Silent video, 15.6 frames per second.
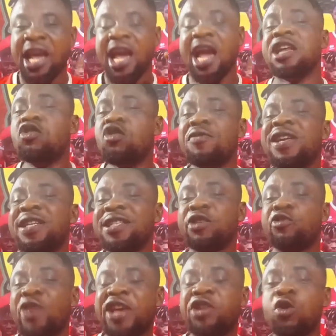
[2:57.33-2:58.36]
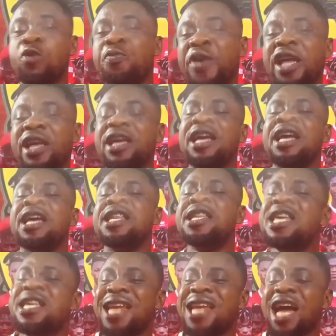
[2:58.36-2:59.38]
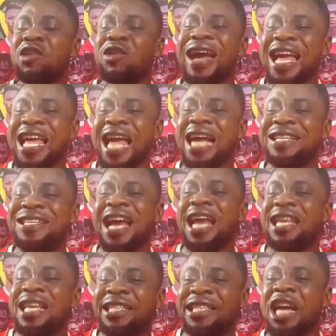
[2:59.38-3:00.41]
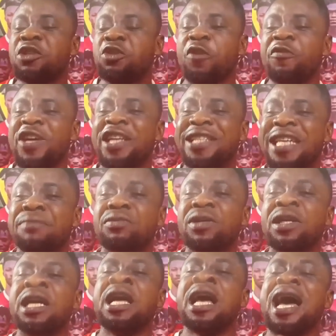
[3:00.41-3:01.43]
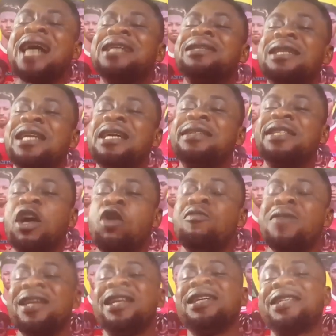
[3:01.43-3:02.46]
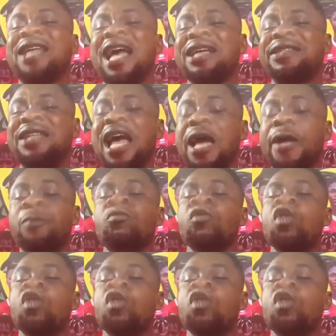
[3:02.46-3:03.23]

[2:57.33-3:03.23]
and the number this radio B ninna no e ya the allegiance of the team at na se oma discuss here